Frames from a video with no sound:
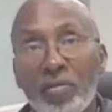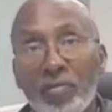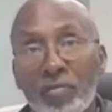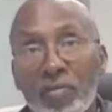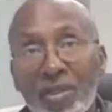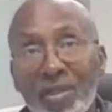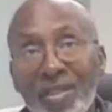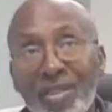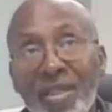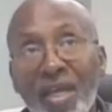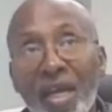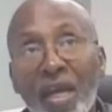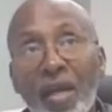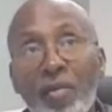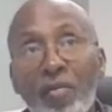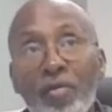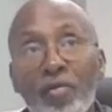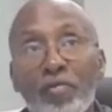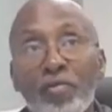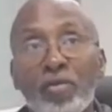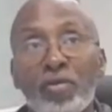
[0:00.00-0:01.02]
Today
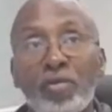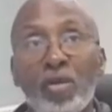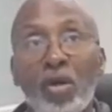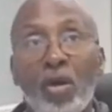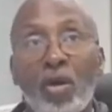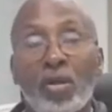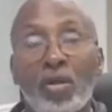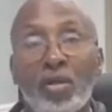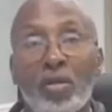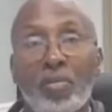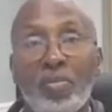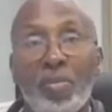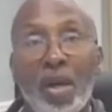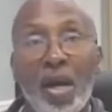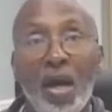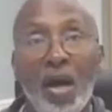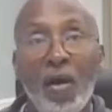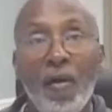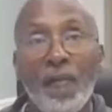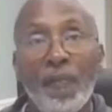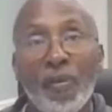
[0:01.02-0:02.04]
we were talking
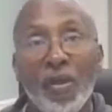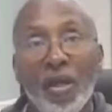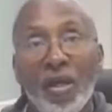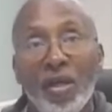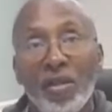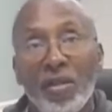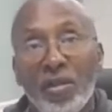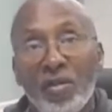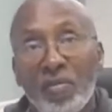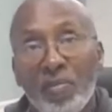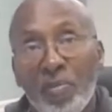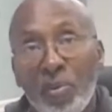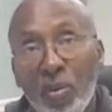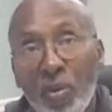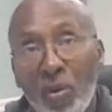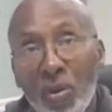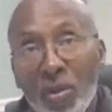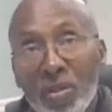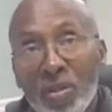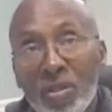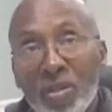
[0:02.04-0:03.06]
about the
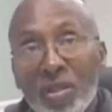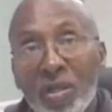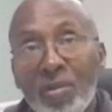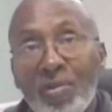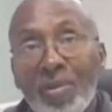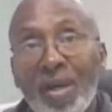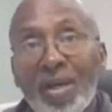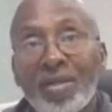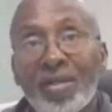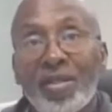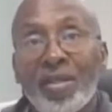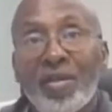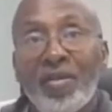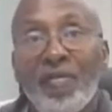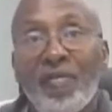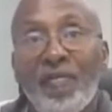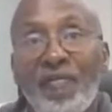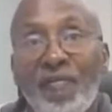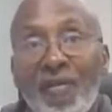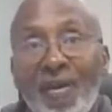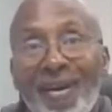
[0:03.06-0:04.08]
importance of
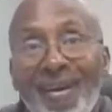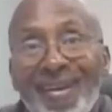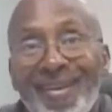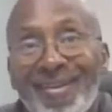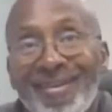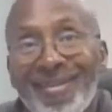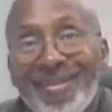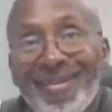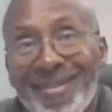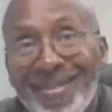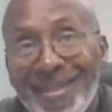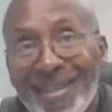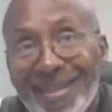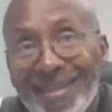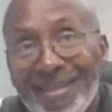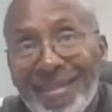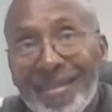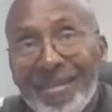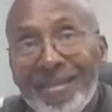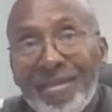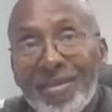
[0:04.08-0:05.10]
identifying
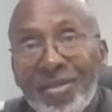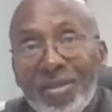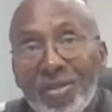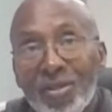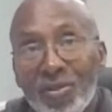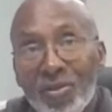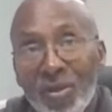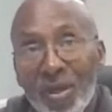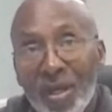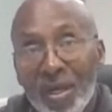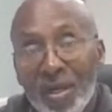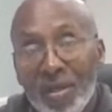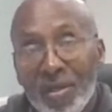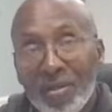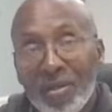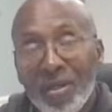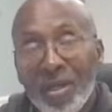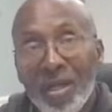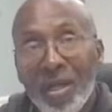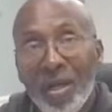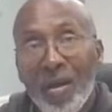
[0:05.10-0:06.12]
addiction
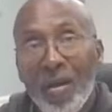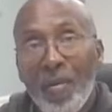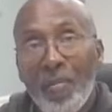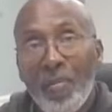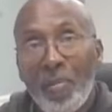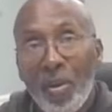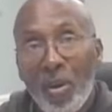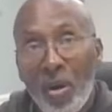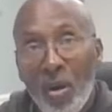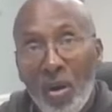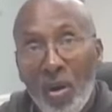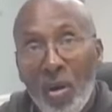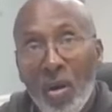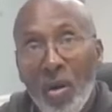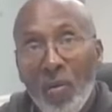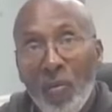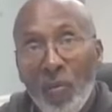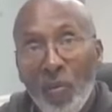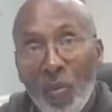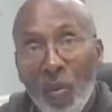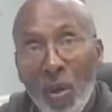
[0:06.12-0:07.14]
triggers,
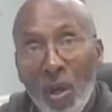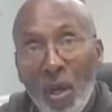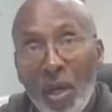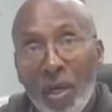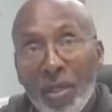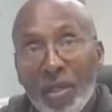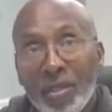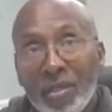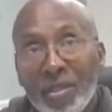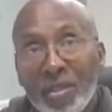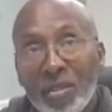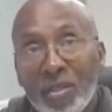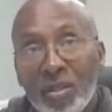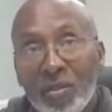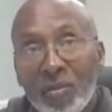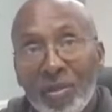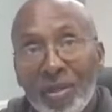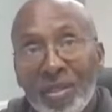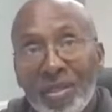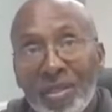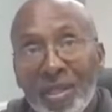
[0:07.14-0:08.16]
part one.
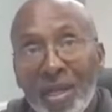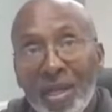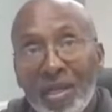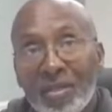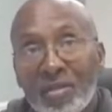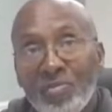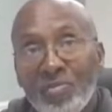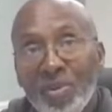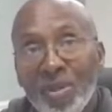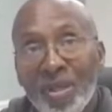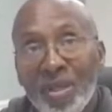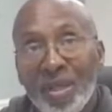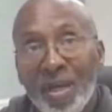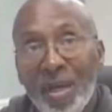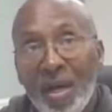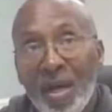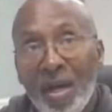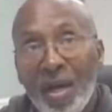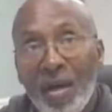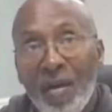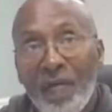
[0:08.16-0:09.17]
So this has been
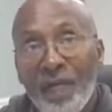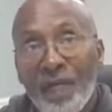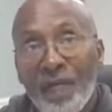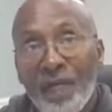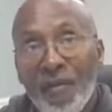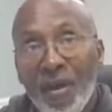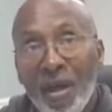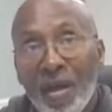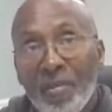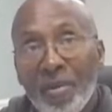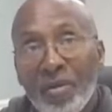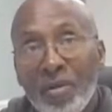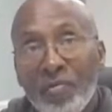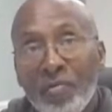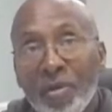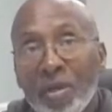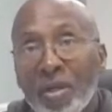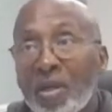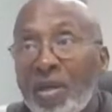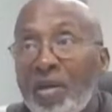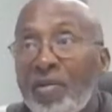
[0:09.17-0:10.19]
our family
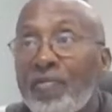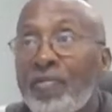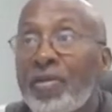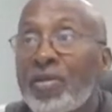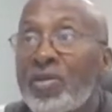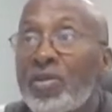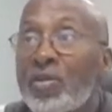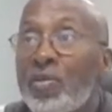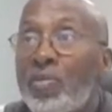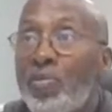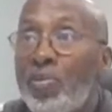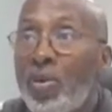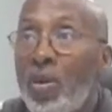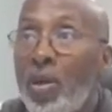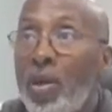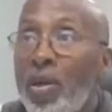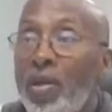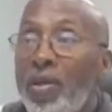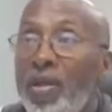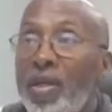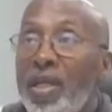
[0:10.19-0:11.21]
recovery
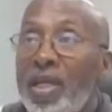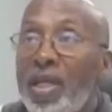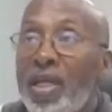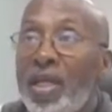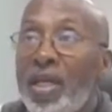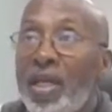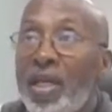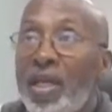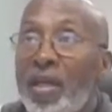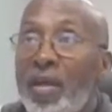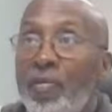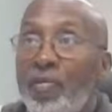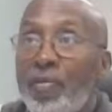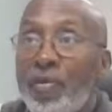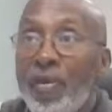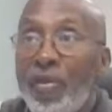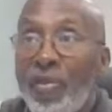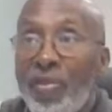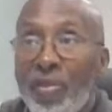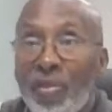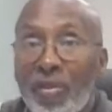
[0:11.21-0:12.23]
support, and
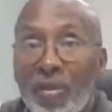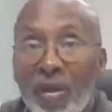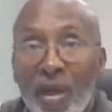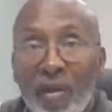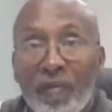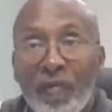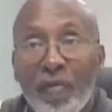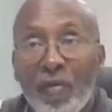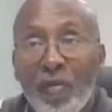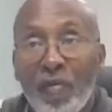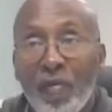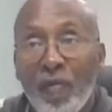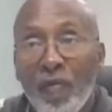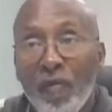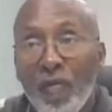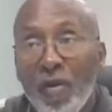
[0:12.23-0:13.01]
we're thankful